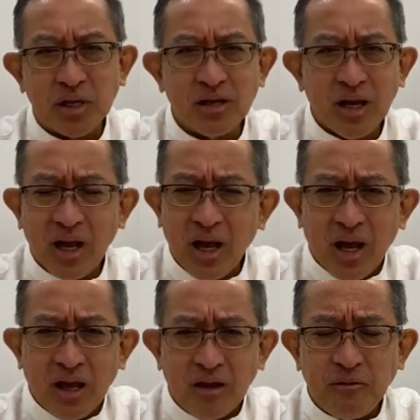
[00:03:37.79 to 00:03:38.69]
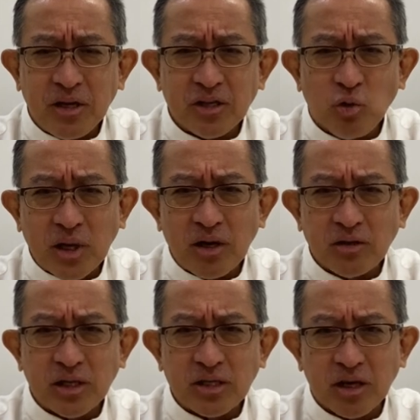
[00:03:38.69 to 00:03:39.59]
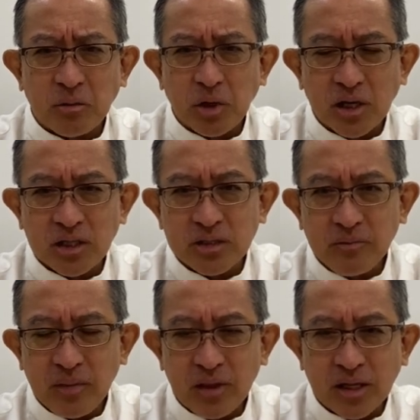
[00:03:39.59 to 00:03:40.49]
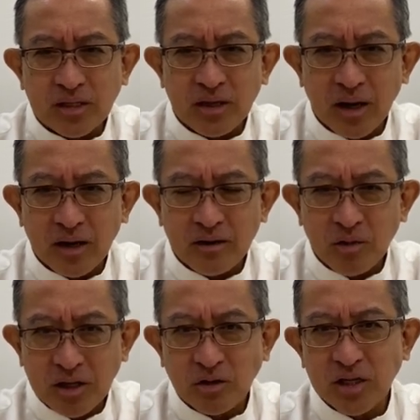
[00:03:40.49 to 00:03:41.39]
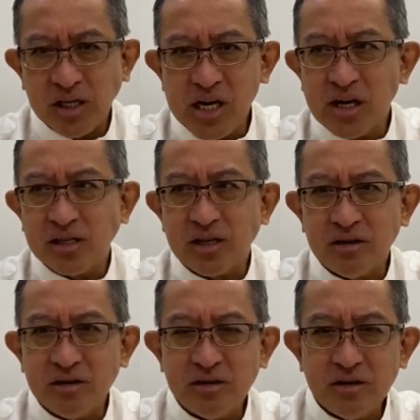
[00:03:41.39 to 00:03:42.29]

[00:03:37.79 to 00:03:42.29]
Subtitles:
But if it is 1,000 summers, that's like 1,000 years, no?